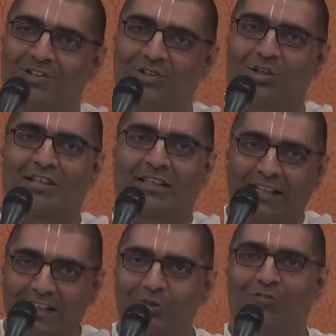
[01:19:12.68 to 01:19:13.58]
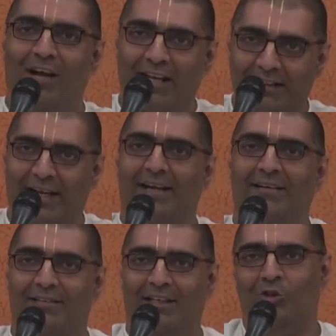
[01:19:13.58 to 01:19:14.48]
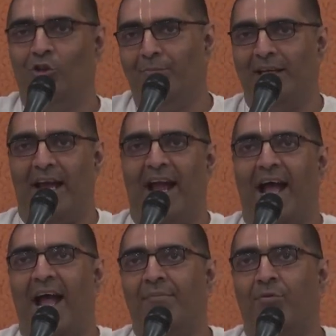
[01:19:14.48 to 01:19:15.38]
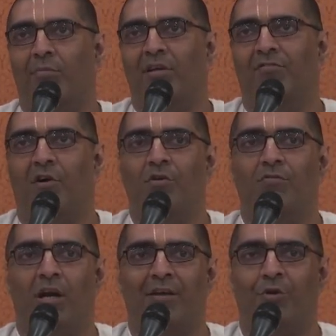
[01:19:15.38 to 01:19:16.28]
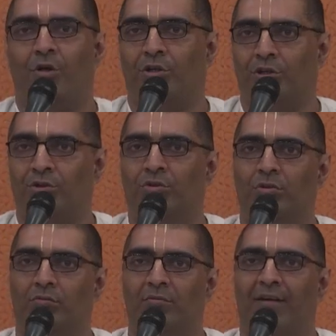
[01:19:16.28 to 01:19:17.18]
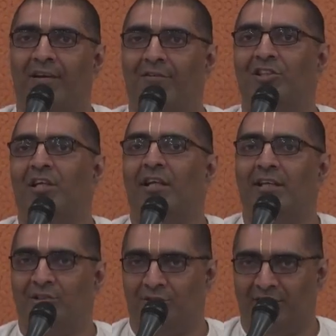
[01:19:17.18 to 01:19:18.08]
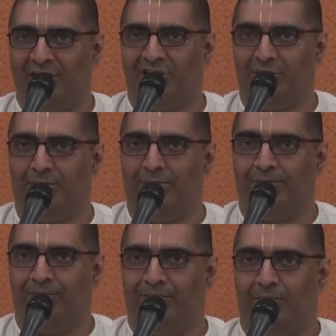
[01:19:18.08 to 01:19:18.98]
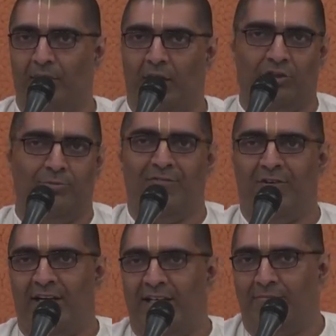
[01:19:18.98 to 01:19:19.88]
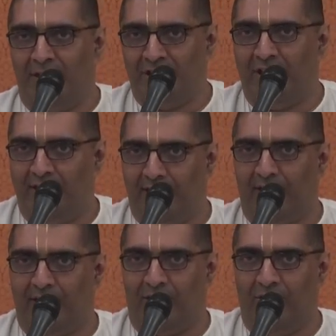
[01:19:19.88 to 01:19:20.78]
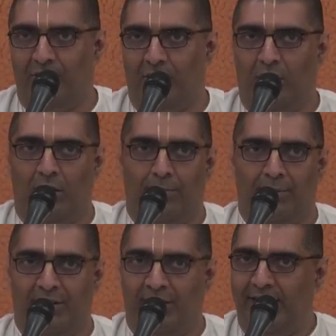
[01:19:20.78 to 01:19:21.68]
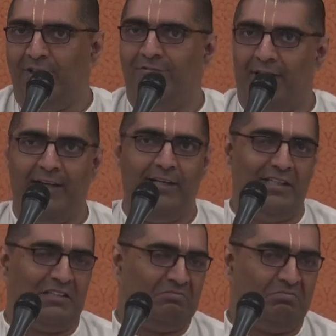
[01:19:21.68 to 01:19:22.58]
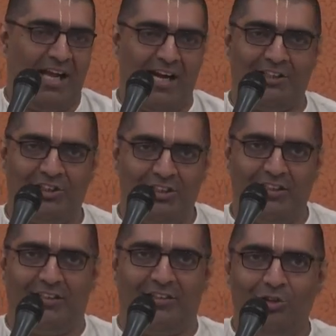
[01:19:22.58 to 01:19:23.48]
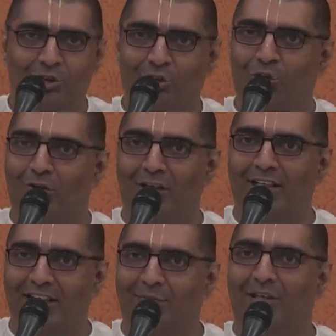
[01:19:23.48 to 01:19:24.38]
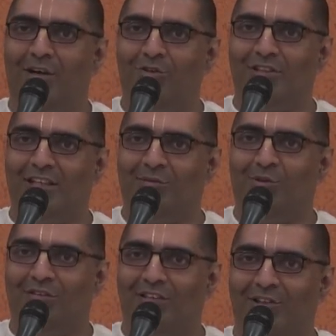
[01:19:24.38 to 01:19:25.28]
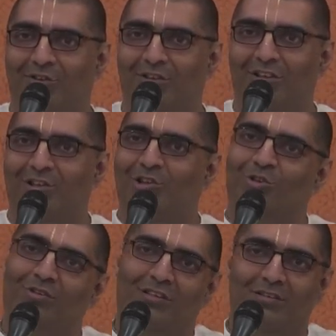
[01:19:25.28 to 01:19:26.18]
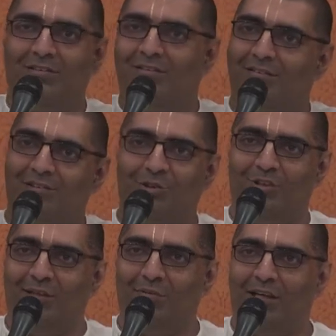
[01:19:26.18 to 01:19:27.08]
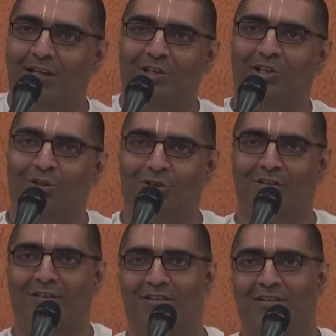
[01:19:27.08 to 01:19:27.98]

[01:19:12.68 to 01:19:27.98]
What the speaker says: So till you find that, it took me. I probably found what I wanted to do when I was 30 years of age. You may find it much earlier, you know. But the day you find it, that's it. You don't need anybody outside to motivate you. You will keep running on your own.